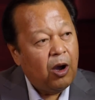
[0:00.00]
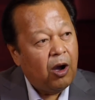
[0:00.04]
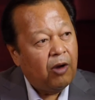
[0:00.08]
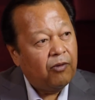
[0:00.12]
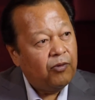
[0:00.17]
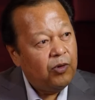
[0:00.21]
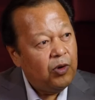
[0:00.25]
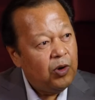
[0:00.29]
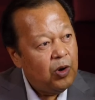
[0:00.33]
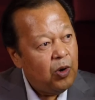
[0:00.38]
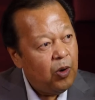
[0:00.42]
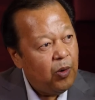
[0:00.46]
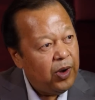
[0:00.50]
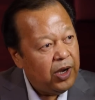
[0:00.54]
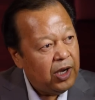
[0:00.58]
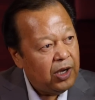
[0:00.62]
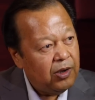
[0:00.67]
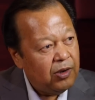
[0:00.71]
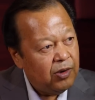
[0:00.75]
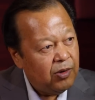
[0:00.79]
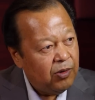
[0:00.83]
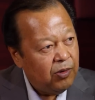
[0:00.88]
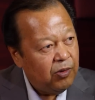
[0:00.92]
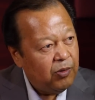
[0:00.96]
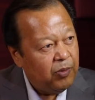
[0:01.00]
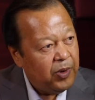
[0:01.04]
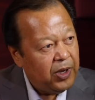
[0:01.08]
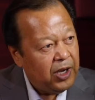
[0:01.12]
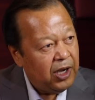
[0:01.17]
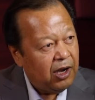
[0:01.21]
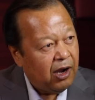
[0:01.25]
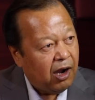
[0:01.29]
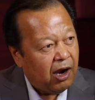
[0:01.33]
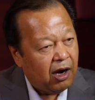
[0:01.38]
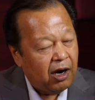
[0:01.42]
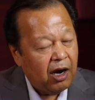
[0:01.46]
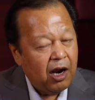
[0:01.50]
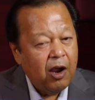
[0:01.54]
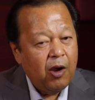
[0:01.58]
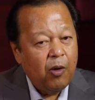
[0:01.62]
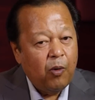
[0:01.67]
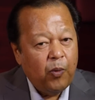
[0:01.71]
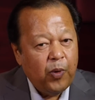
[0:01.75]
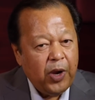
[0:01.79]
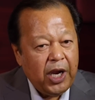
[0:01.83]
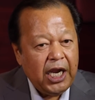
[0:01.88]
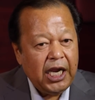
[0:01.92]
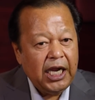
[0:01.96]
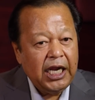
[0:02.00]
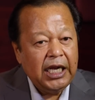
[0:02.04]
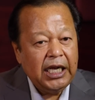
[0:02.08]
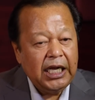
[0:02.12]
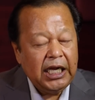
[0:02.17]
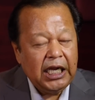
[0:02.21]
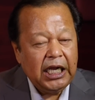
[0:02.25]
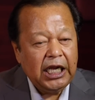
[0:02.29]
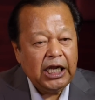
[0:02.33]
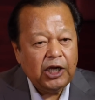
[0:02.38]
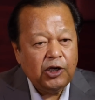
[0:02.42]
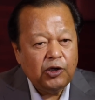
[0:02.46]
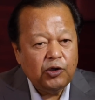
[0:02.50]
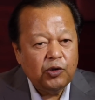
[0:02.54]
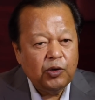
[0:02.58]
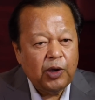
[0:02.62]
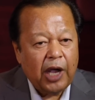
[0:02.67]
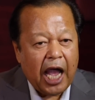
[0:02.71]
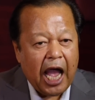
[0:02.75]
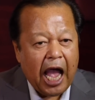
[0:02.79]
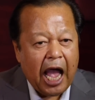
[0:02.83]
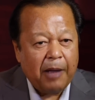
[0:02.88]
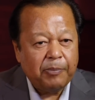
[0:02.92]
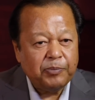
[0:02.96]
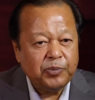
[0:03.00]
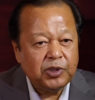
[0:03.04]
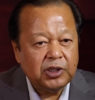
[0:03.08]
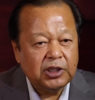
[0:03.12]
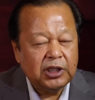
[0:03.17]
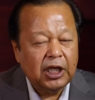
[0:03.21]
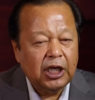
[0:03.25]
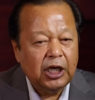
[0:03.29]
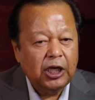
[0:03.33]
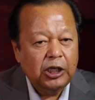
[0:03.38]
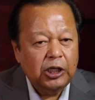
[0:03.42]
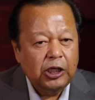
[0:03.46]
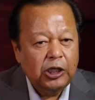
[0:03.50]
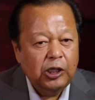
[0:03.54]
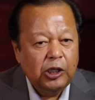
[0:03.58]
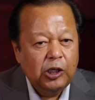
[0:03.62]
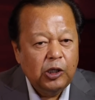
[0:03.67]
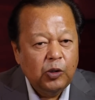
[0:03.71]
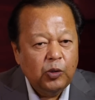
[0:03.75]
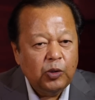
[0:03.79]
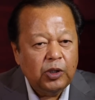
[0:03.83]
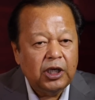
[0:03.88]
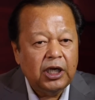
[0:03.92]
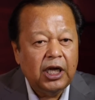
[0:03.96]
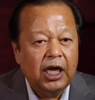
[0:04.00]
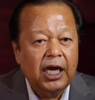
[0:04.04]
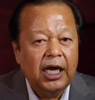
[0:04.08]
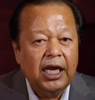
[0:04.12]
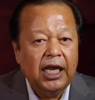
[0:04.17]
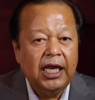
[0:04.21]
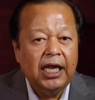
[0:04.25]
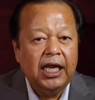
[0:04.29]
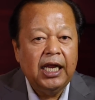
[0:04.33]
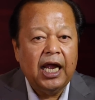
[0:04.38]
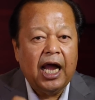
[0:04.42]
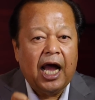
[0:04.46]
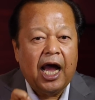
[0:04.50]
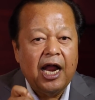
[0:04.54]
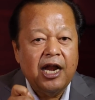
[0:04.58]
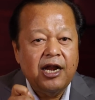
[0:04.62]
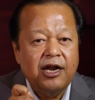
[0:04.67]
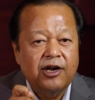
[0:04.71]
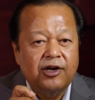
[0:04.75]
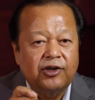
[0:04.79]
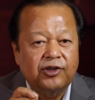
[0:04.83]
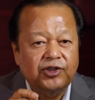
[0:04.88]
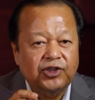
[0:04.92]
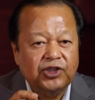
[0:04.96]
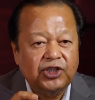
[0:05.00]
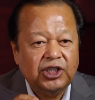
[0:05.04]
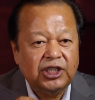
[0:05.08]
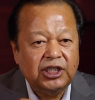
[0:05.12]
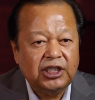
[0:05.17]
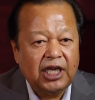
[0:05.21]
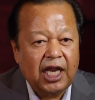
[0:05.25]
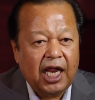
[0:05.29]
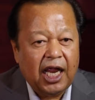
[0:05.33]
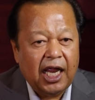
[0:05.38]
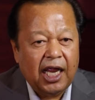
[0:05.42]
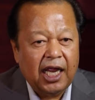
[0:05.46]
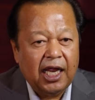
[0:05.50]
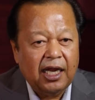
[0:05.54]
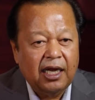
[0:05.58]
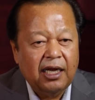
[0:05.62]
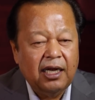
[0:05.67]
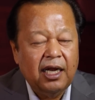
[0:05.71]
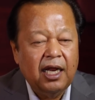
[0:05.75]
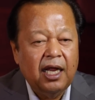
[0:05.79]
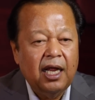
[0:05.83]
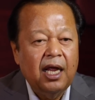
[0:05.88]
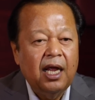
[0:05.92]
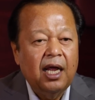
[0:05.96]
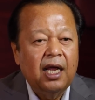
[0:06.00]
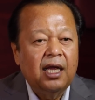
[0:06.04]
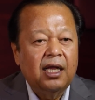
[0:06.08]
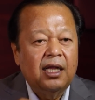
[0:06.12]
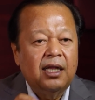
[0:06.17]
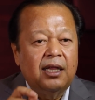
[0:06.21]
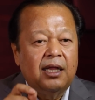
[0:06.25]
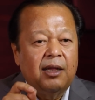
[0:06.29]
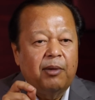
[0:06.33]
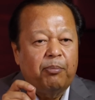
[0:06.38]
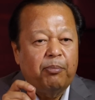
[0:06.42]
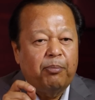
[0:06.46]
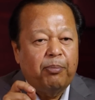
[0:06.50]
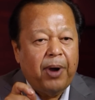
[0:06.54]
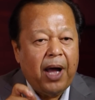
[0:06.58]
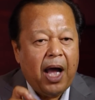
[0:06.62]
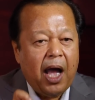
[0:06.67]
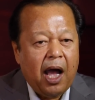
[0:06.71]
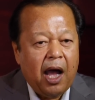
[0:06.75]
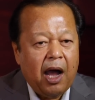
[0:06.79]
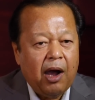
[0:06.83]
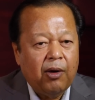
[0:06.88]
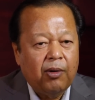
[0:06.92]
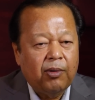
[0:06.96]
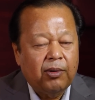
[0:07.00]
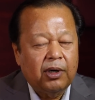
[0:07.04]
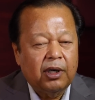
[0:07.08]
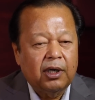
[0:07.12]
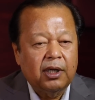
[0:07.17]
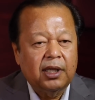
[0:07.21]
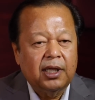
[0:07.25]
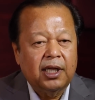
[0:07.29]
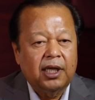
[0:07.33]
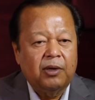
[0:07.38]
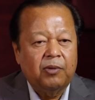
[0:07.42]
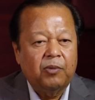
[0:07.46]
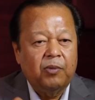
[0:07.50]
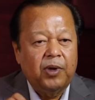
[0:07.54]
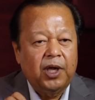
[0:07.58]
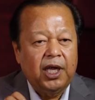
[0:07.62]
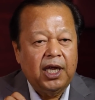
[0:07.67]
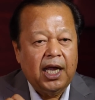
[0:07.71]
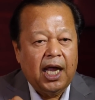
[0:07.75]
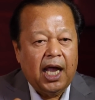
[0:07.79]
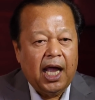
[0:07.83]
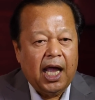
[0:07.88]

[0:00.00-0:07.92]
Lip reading: of knowing who we are. We need to absolutely understand the power that we